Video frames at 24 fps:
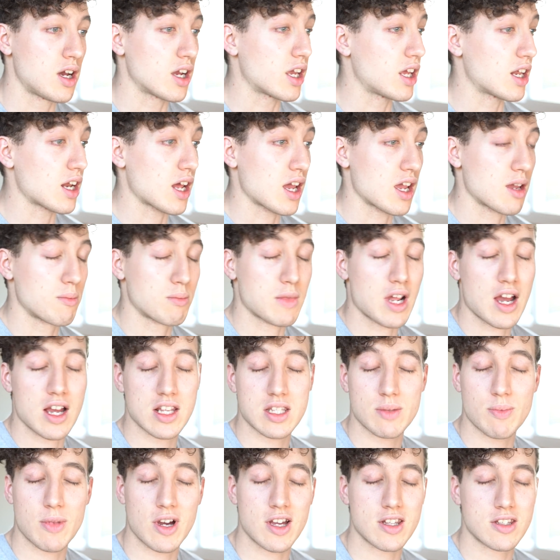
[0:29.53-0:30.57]
again, I am
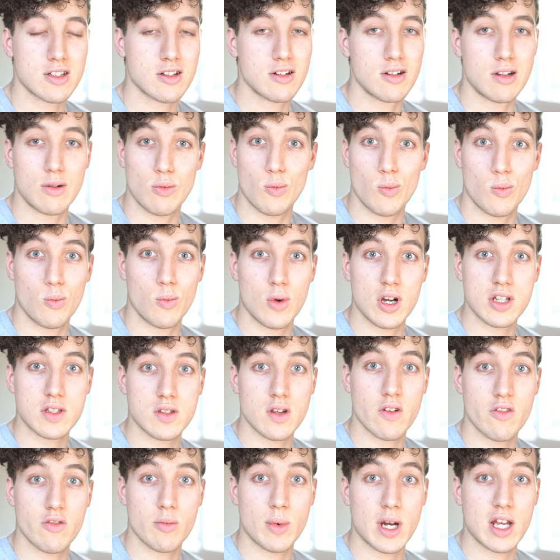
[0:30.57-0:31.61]
not sponsored
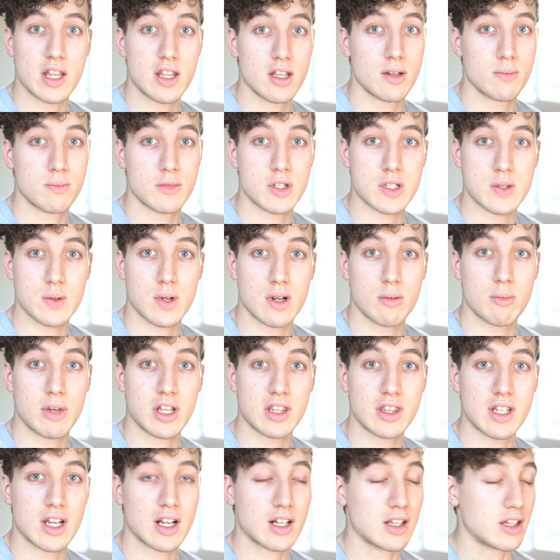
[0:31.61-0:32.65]
whatsoever by them, just want to
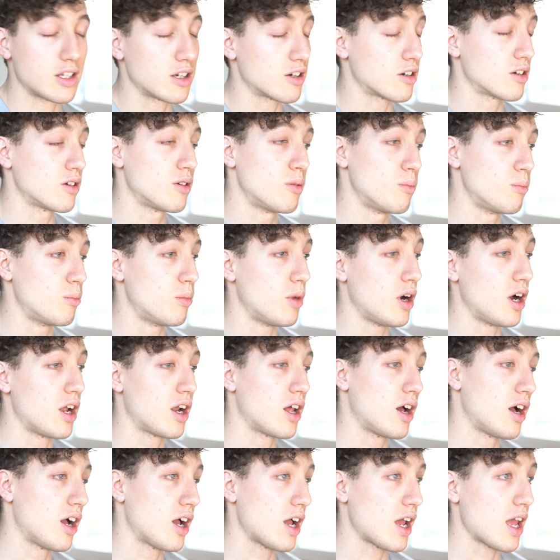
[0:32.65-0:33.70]
make that clear, but
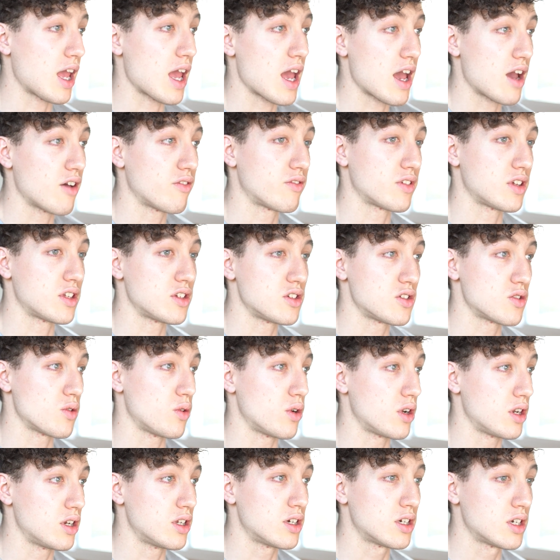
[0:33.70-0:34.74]
I have
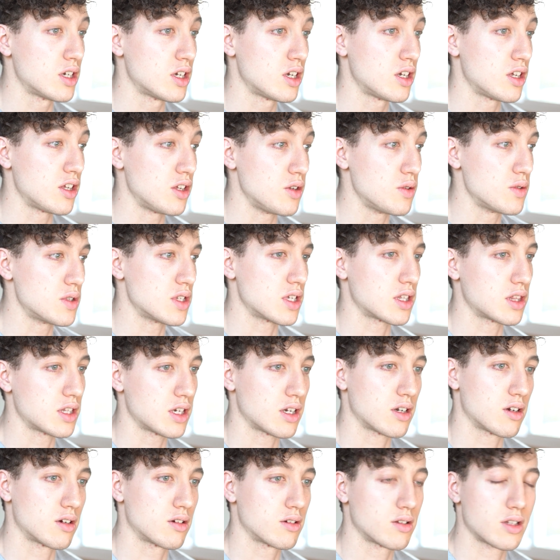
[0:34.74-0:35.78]
enjoyed using
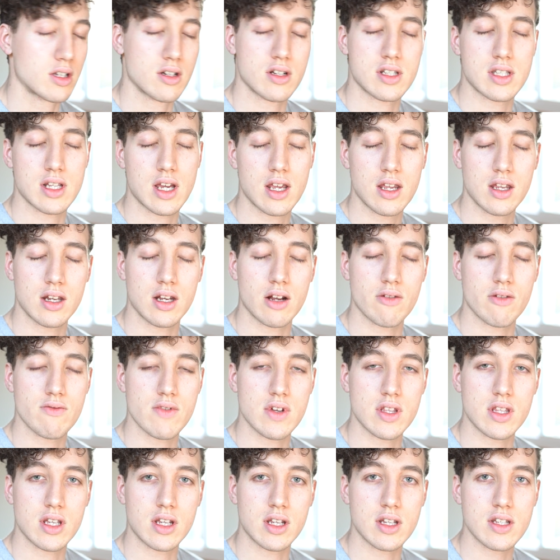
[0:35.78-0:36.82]
their site and
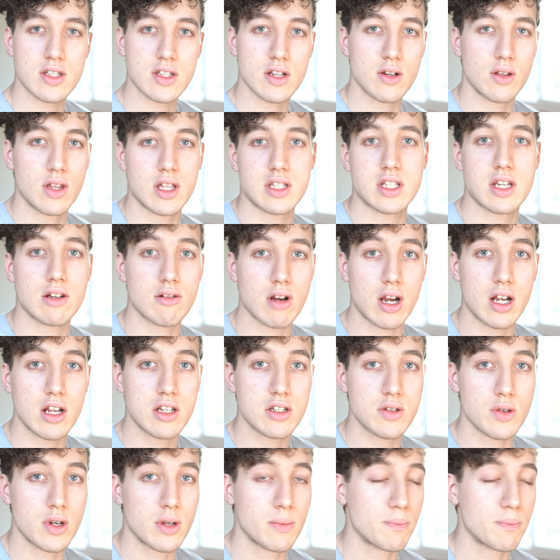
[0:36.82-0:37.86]
everything. So let's get right into it.